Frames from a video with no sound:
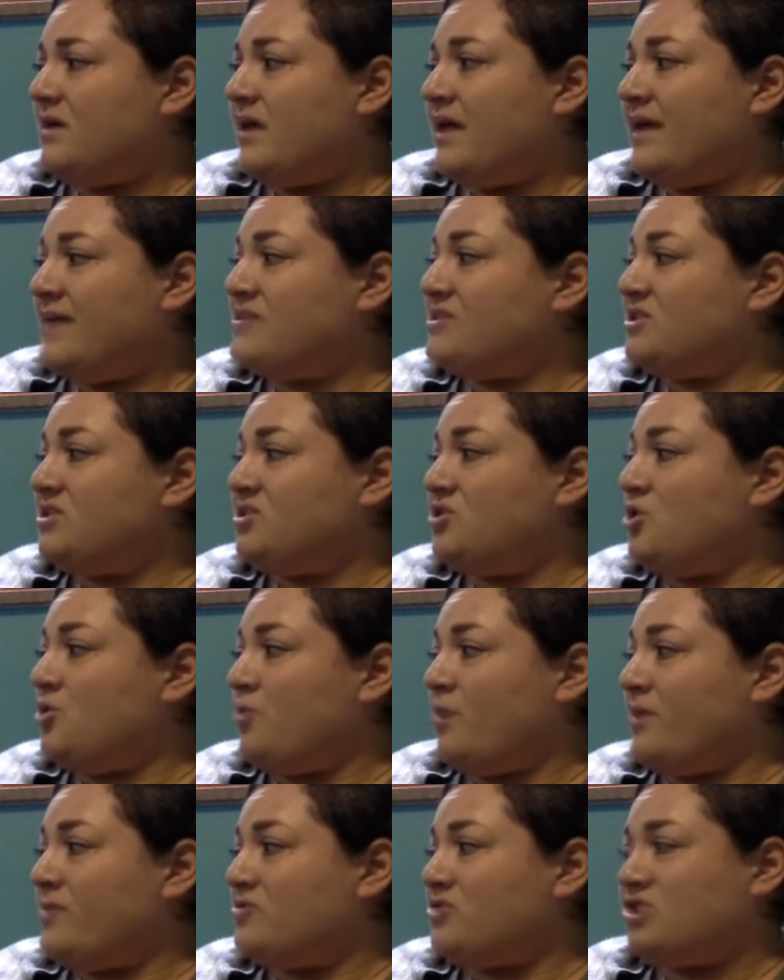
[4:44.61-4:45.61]
and didn't know
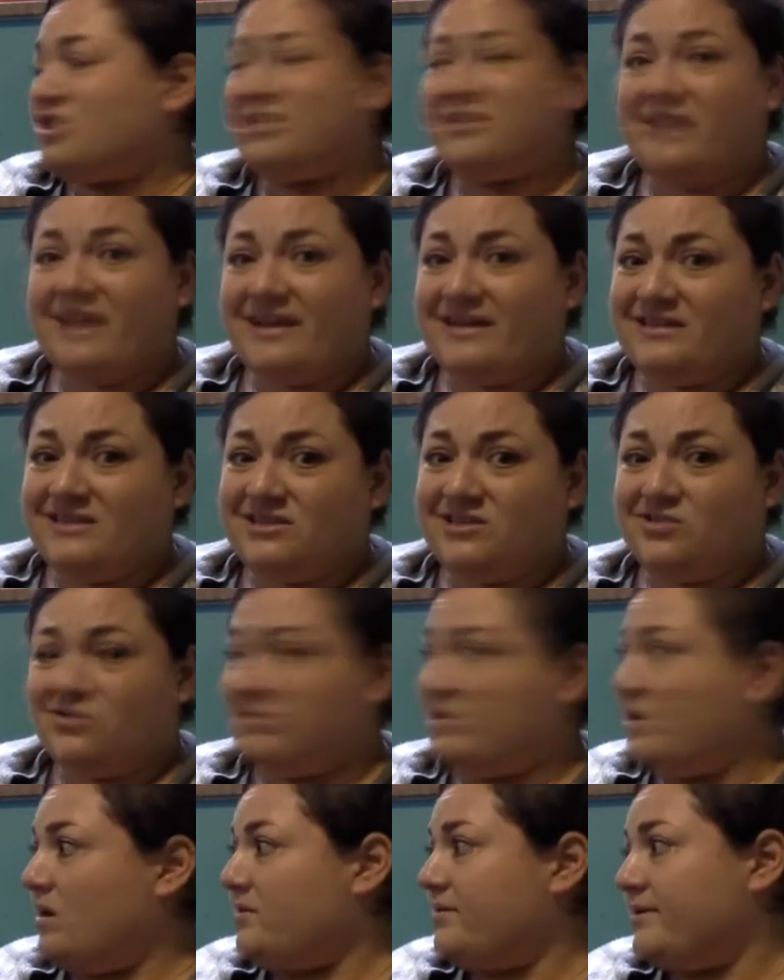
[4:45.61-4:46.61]
whether she liked it or
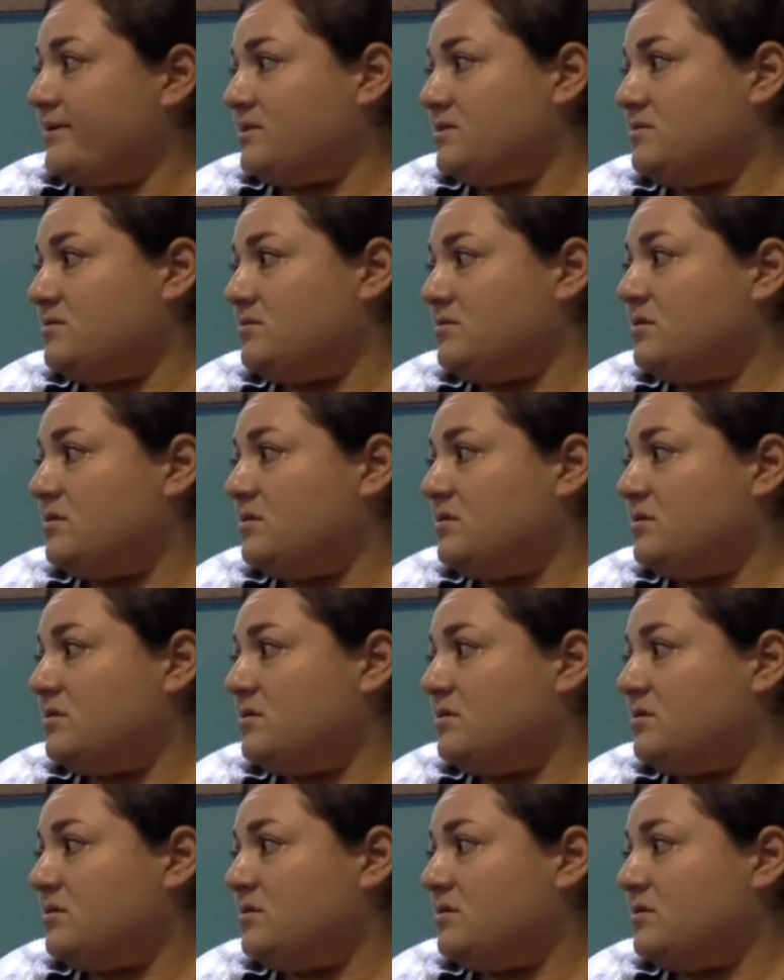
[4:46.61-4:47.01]
not.